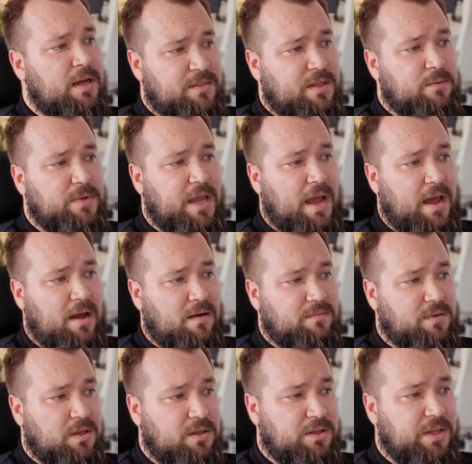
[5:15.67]
Then we
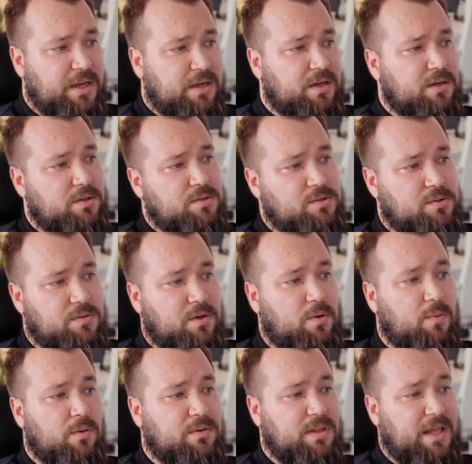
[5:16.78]
have a link to the
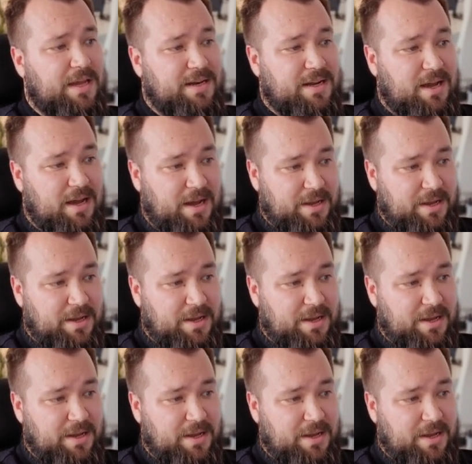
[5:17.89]
quote line